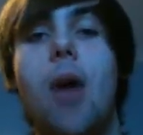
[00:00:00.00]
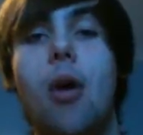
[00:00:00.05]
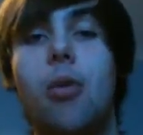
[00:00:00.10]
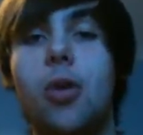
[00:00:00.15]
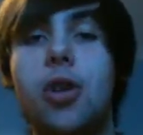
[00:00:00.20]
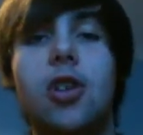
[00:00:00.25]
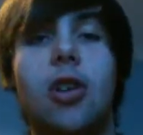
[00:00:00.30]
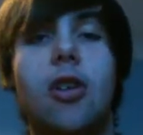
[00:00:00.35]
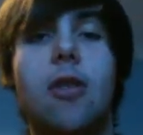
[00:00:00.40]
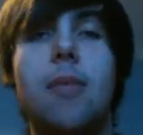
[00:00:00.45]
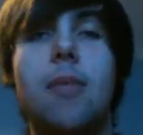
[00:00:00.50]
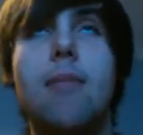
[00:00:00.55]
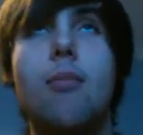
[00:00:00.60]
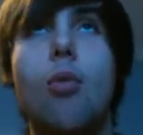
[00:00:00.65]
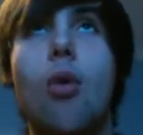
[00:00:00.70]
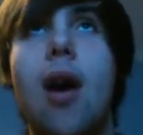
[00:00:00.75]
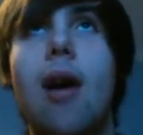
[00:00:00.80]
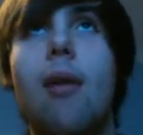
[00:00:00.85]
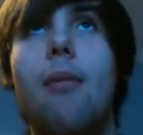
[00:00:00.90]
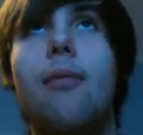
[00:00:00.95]
I wish I could be
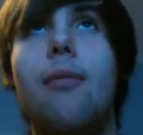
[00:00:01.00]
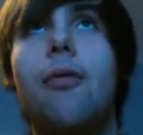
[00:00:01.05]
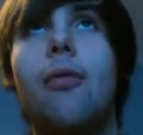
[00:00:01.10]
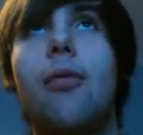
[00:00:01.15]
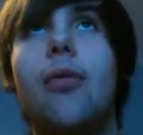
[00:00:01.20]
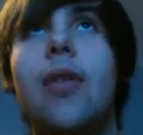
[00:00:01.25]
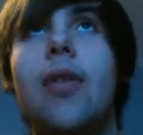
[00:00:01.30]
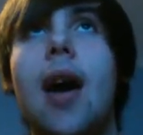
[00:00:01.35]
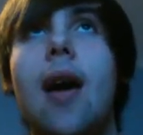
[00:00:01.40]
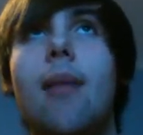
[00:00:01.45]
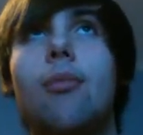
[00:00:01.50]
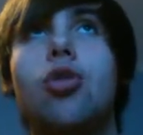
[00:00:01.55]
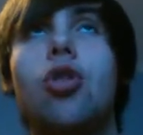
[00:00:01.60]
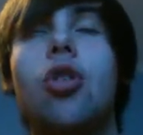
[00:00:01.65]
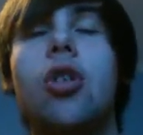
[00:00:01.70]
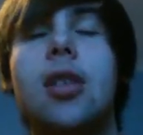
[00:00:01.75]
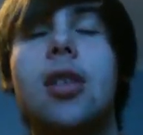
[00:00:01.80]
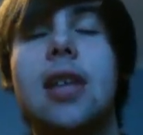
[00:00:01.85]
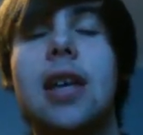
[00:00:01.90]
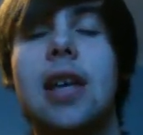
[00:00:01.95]
more helpful than that. I'm
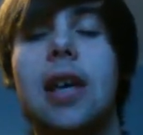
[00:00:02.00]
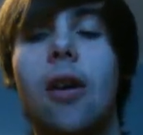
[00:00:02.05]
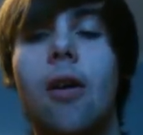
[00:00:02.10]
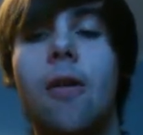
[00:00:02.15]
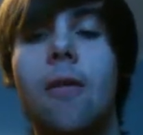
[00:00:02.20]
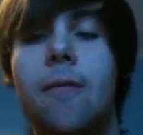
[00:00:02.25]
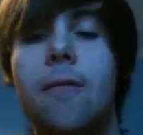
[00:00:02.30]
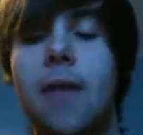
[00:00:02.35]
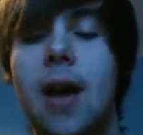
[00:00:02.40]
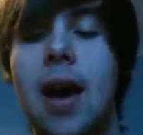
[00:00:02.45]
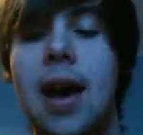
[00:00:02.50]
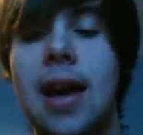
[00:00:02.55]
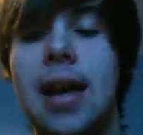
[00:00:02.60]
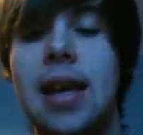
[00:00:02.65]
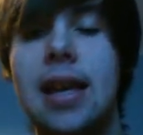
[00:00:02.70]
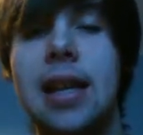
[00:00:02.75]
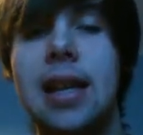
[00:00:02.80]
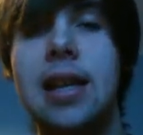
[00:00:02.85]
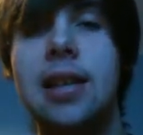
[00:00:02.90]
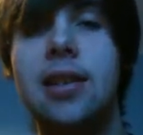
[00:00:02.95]
trying to think of a
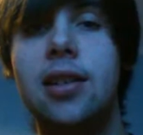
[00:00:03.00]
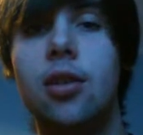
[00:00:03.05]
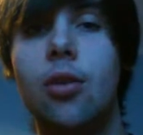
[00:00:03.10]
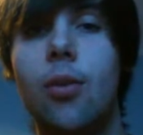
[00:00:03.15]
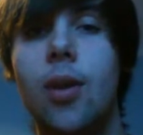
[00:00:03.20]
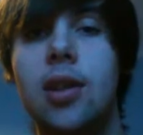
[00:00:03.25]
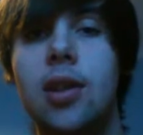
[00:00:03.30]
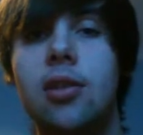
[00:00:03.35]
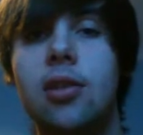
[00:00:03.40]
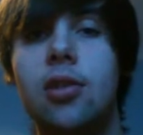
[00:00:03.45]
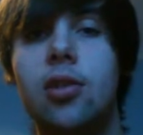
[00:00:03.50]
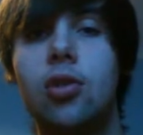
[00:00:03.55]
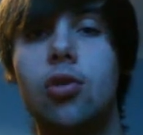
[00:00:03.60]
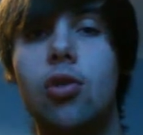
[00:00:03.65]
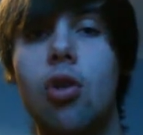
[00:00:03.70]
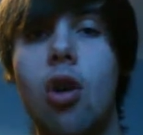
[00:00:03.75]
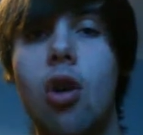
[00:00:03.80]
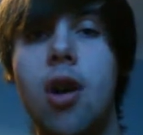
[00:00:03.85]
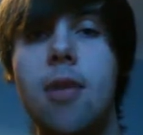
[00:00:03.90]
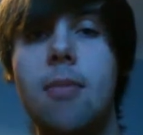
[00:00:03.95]
easier way to
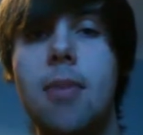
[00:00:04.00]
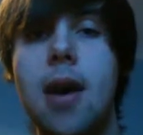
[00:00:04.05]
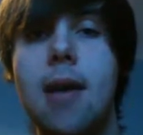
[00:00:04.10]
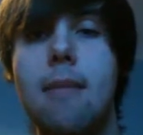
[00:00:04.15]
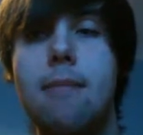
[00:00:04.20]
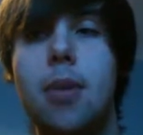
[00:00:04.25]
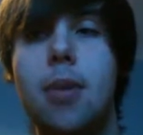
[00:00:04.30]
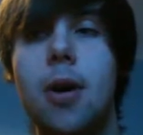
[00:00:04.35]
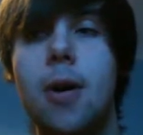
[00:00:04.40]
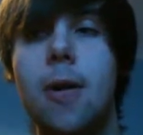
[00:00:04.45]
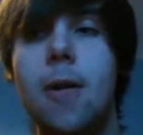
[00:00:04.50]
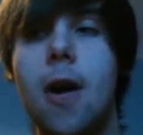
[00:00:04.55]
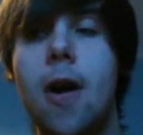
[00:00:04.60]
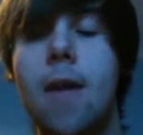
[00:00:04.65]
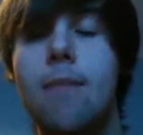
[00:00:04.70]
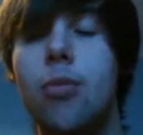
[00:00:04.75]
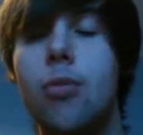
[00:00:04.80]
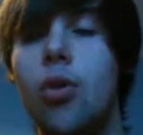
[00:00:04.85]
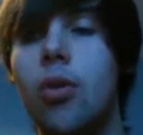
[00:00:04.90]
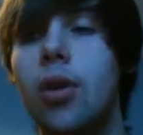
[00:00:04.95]
describe it, but
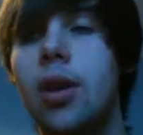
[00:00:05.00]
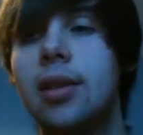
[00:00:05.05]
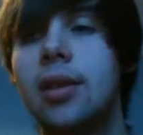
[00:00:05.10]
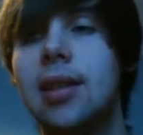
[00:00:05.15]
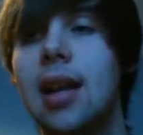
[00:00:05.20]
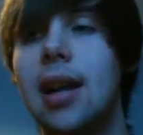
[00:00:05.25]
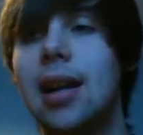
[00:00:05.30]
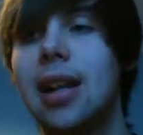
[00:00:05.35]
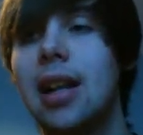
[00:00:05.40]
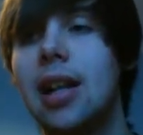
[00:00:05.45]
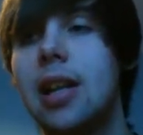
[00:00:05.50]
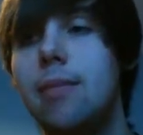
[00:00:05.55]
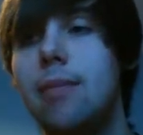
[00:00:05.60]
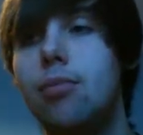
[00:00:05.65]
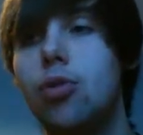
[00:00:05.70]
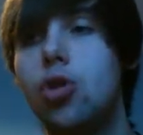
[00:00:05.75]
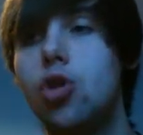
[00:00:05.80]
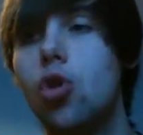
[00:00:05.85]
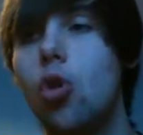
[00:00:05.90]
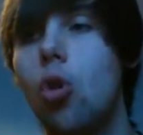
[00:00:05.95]
I'm not exactly
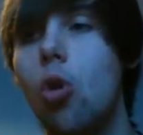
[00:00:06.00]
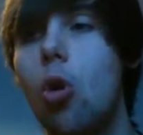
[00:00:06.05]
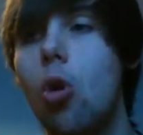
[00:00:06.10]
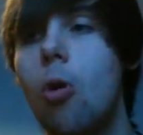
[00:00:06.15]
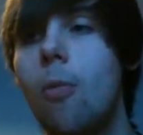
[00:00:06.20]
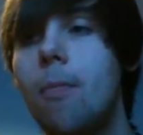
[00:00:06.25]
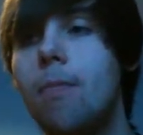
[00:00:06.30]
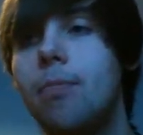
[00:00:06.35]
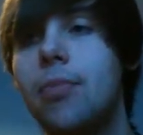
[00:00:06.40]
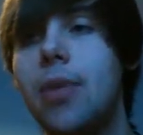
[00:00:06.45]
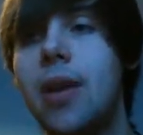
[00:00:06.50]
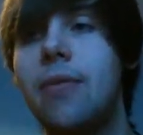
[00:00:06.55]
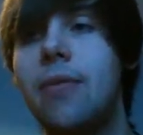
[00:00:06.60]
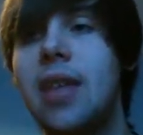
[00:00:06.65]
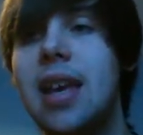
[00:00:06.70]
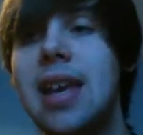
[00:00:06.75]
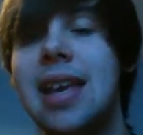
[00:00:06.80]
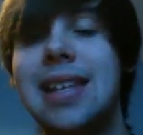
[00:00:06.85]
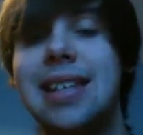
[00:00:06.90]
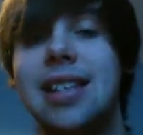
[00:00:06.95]
sure if
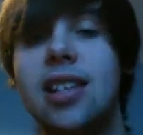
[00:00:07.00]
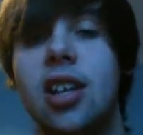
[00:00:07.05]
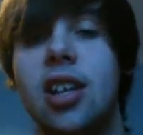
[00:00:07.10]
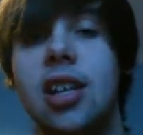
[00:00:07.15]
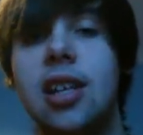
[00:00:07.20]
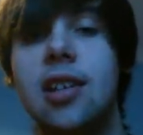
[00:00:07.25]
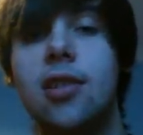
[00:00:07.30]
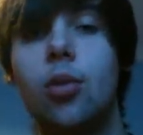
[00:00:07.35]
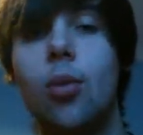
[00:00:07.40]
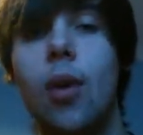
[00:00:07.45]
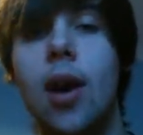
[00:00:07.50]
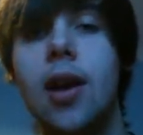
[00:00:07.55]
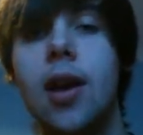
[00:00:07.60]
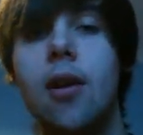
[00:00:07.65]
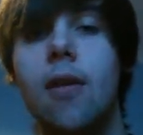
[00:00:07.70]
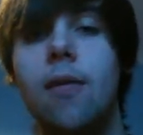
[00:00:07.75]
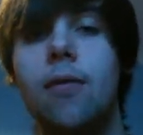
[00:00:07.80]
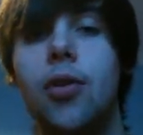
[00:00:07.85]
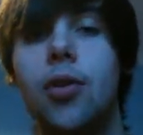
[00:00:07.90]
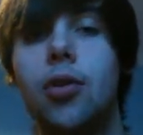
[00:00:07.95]
it is an easy way
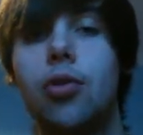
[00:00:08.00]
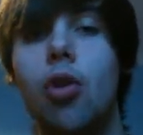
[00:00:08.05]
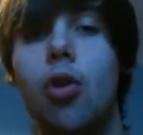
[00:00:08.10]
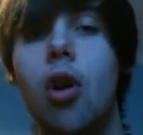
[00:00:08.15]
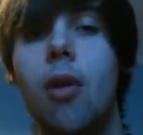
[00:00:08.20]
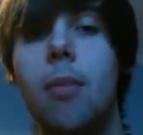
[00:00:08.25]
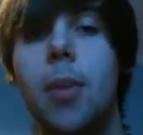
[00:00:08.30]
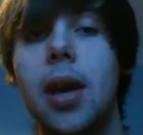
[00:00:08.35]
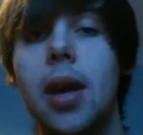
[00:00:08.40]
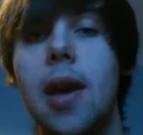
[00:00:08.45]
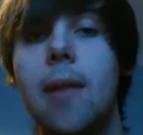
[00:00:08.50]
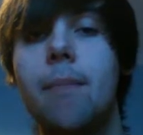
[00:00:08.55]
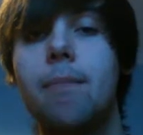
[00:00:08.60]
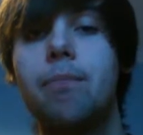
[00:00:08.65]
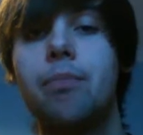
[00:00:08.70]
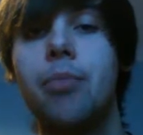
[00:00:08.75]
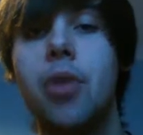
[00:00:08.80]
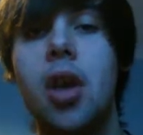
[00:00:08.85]
of describing it.